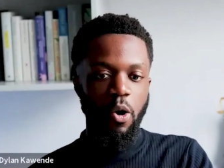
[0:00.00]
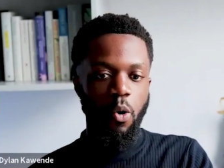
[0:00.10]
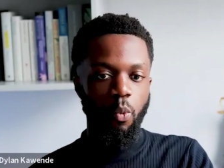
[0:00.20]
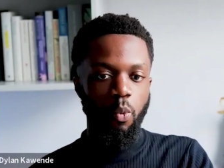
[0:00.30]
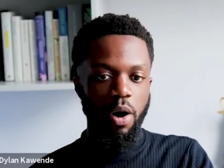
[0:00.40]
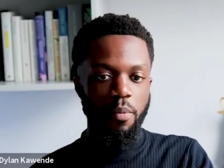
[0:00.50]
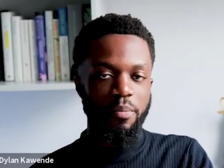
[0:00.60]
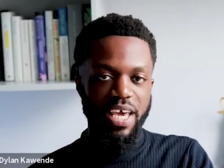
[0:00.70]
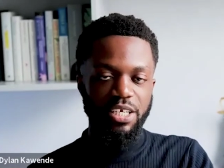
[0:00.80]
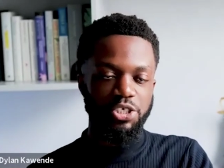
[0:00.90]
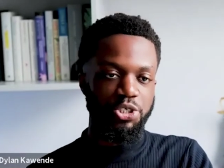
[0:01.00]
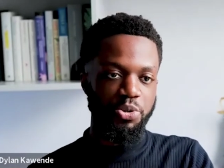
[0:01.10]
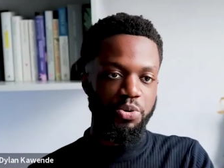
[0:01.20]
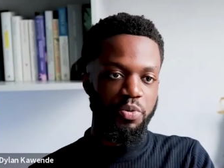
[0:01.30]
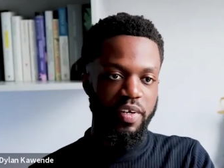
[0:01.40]
What made
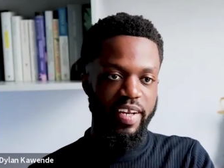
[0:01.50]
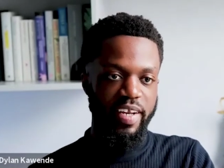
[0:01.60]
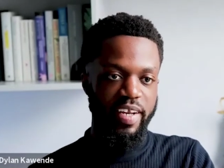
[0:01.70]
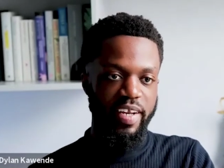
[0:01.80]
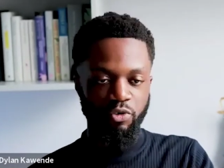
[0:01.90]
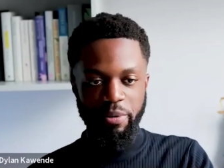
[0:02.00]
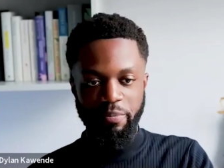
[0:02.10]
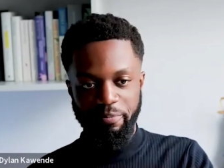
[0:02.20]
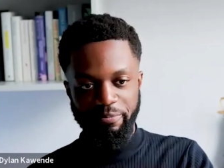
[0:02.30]
you dare to dream?